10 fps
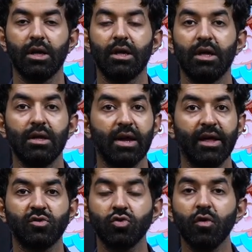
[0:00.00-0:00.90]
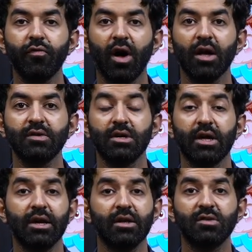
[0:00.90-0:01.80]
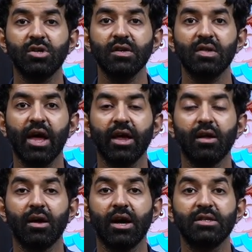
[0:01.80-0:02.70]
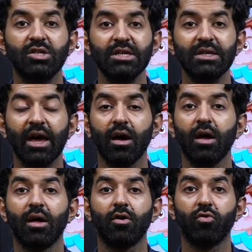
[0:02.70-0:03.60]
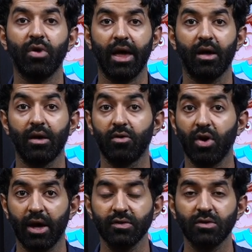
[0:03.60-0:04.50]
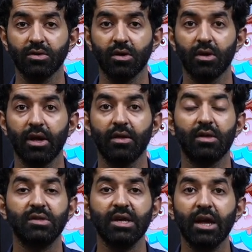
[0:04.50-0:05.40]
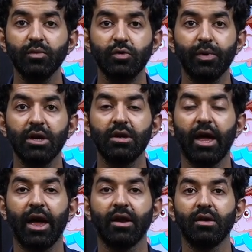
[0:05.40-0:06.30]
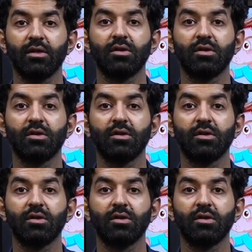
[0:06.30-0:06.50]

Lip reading: He ran so fast, it is just like a cheetah runs in the same speed and in the